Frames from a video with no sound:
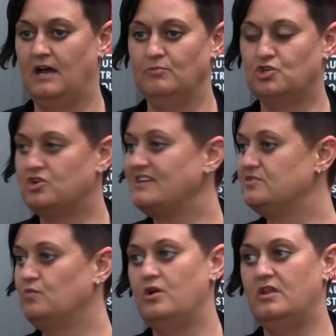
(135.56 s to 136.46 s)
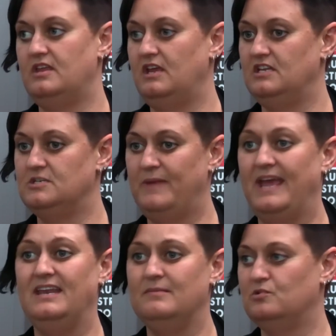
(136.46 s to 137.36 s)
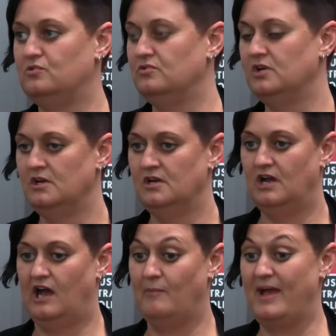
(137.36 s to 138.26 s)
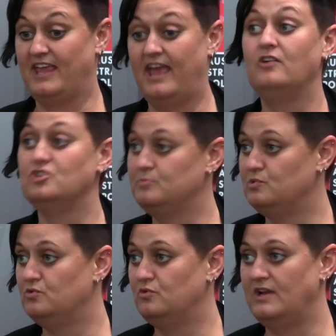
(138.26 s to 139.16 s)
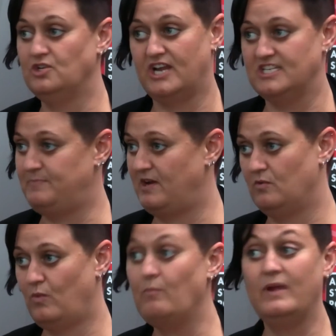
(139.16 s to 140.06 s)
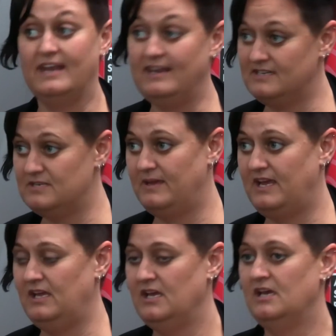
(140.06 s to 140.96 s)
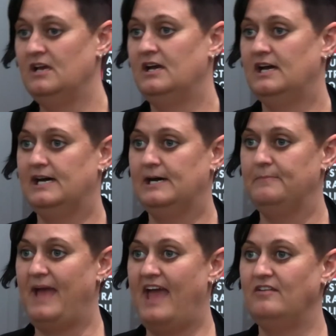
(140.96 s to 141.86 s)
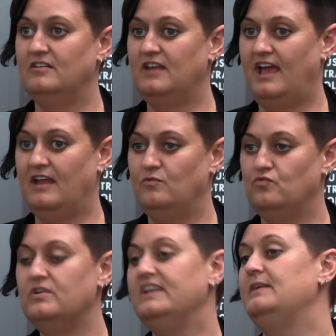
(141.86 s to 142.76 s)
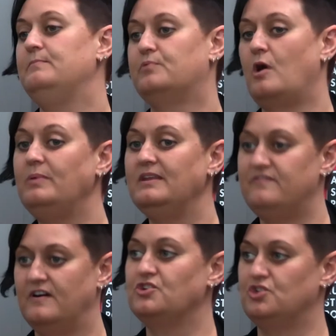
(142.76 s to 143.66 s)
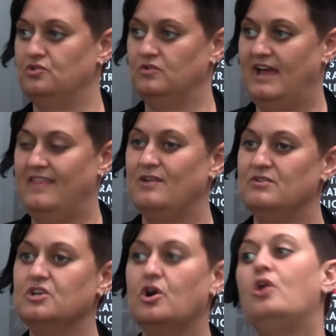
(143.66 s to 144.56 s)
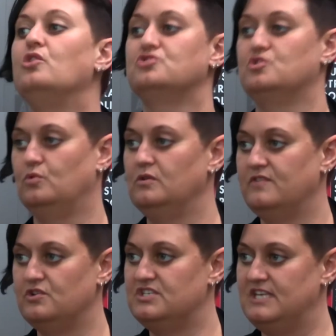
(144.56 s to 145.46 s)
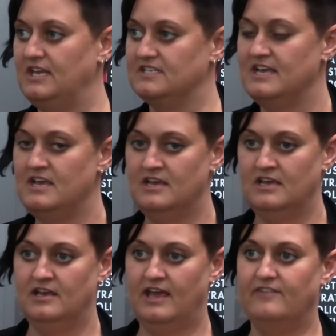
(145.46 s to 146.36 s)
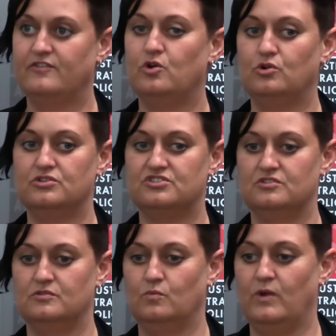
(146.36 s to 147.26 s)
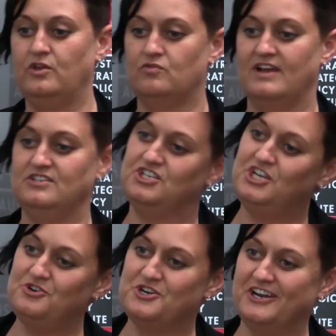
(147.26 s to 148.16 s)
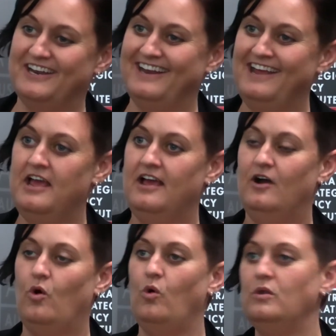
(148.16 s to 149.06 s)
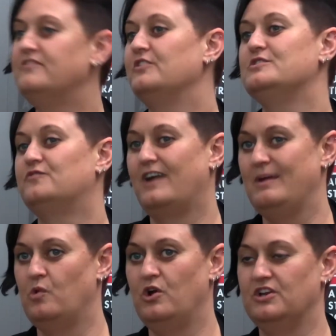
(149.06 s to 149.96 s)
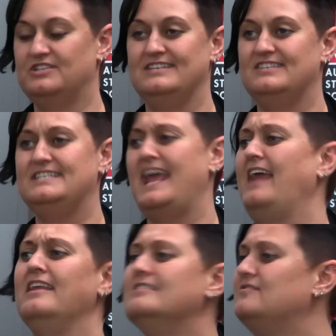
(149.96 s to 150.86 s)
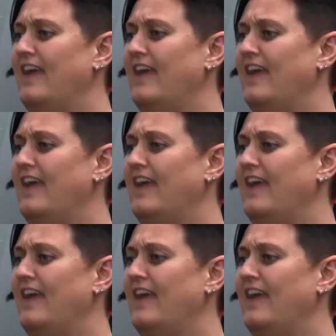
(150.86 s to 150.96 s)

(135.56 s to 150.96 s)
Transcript: trustworthy, dependable, accountable and transparent when we need it to be, and really properly functional. And there is a cost to all of those things. And of course, when you're raising children, all of those frameworks, there's standards for